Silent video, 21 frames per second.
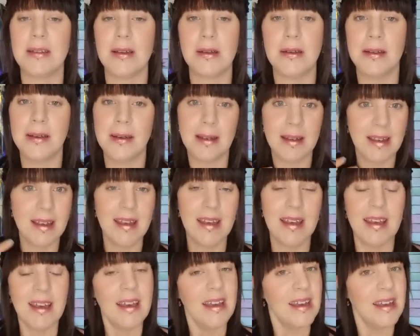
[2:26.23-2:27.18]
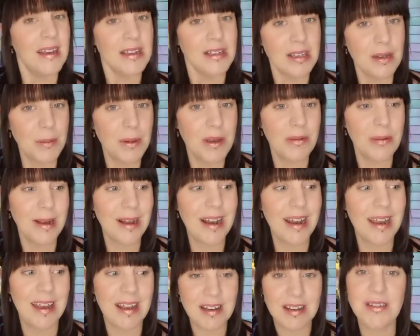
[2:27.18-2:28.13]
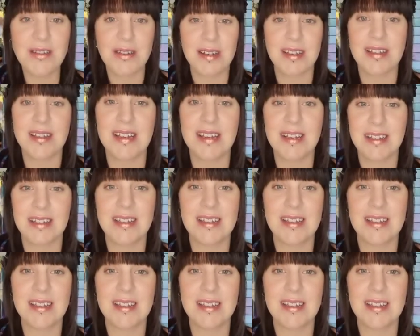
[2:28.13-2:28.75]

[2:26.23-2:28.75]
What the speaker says: So it should be really interesting